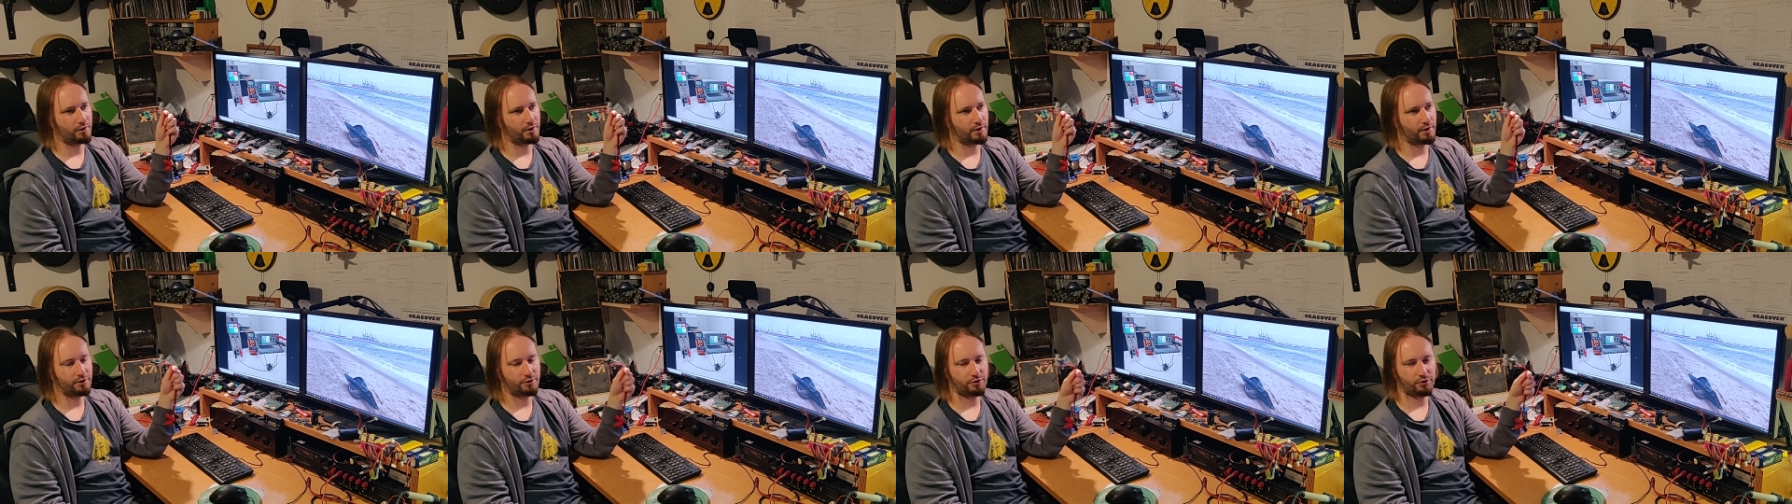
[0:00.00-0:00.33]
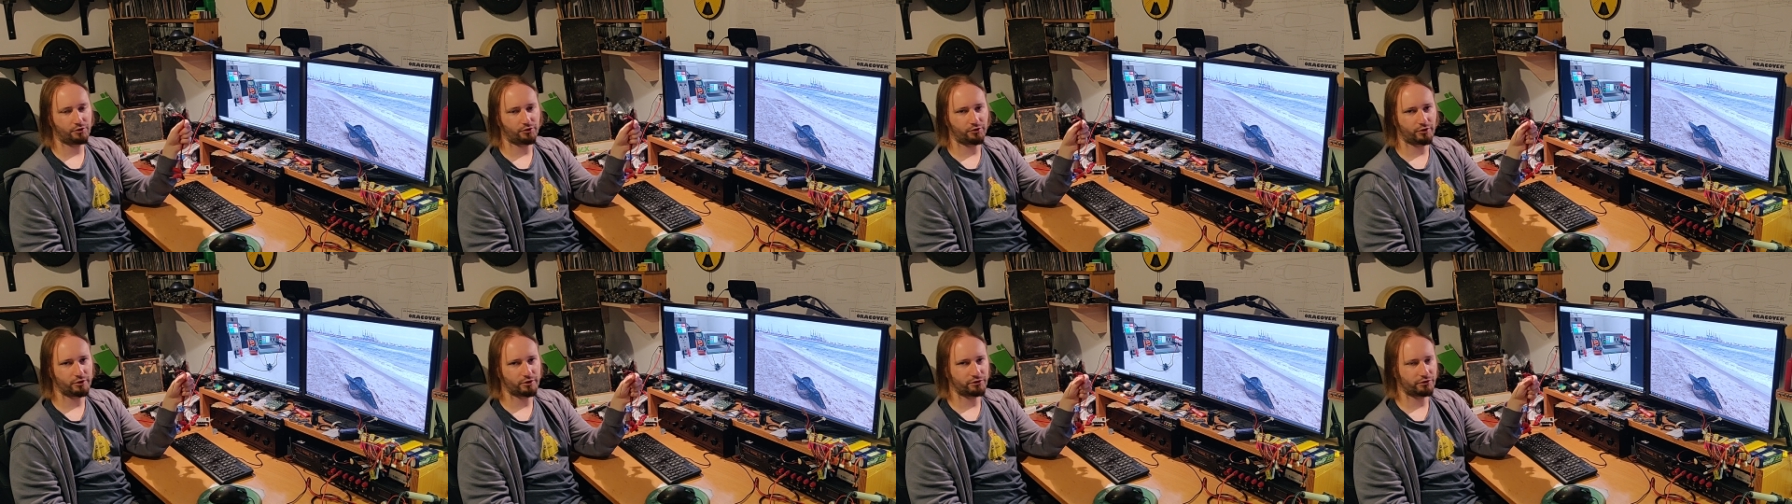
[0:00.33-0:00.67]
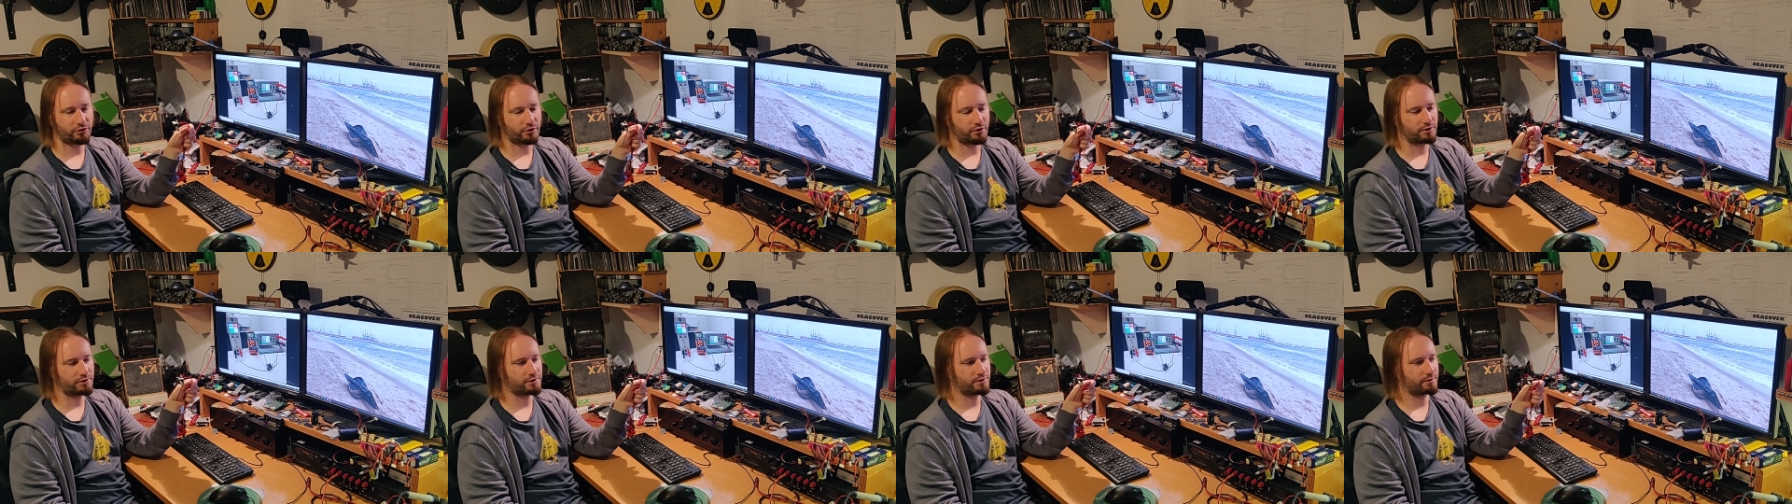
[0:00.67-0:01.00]
84
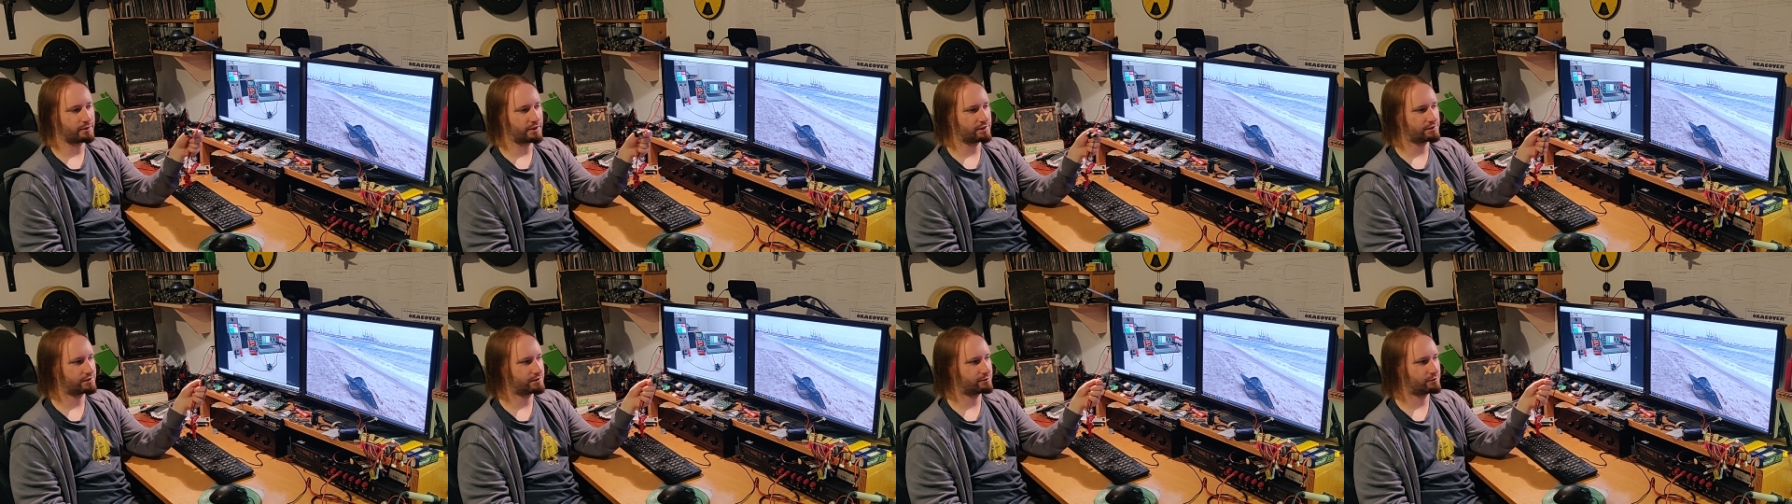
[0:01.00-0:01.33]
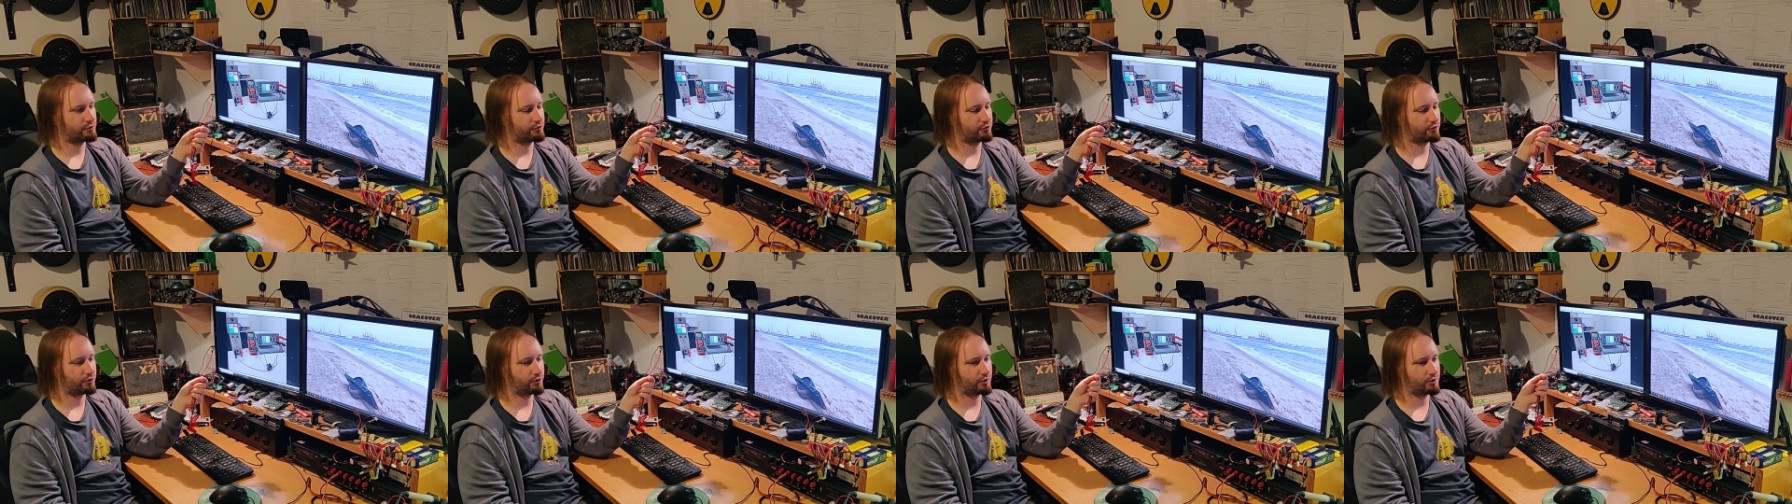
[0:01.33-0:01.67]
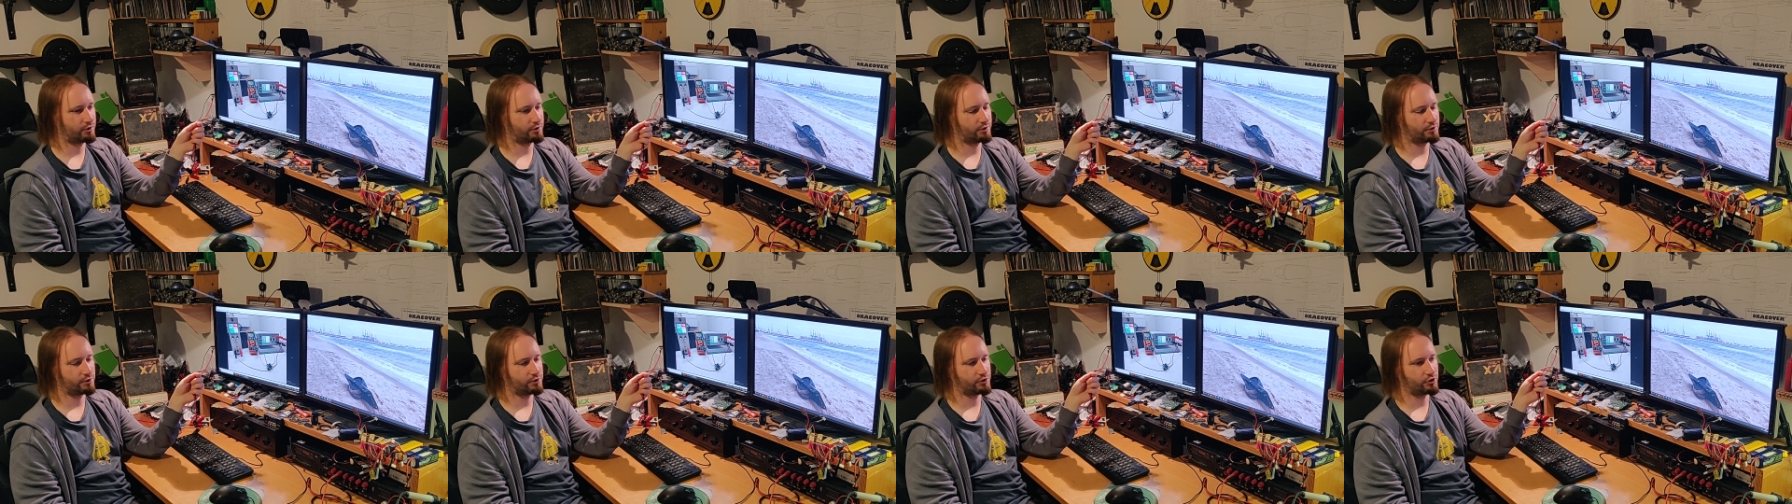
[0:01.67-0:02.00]
volts maximum
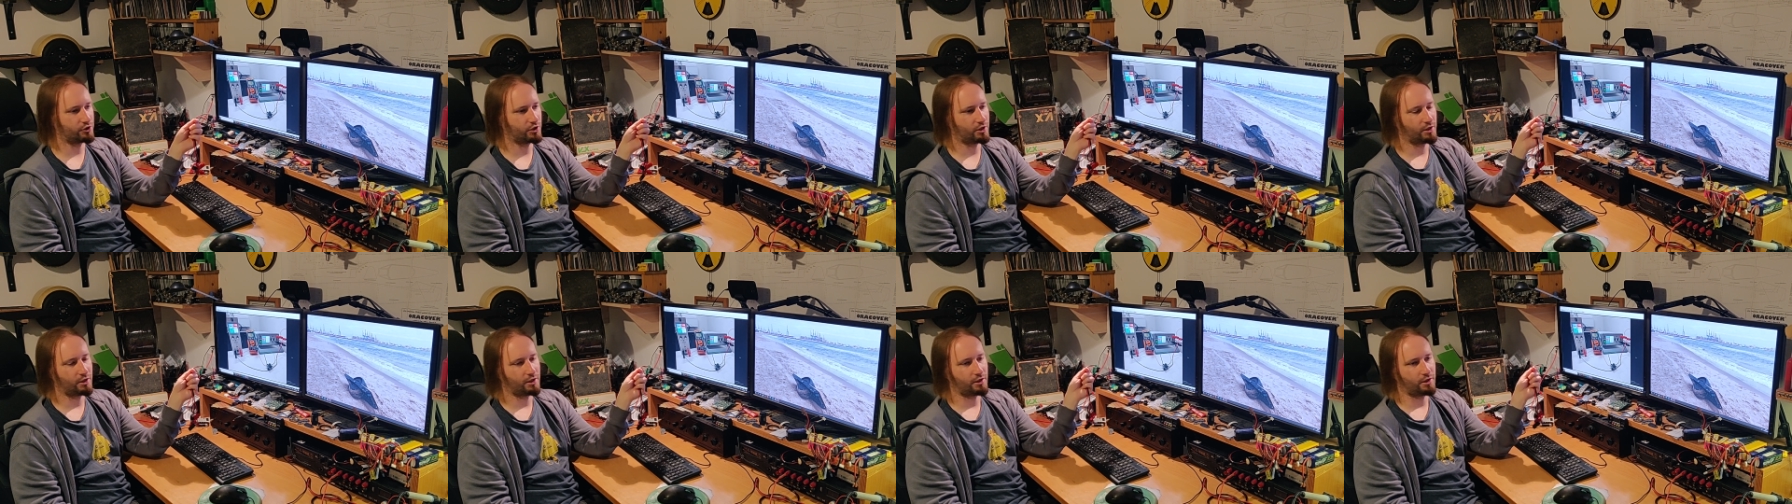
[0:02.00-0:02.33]
voltage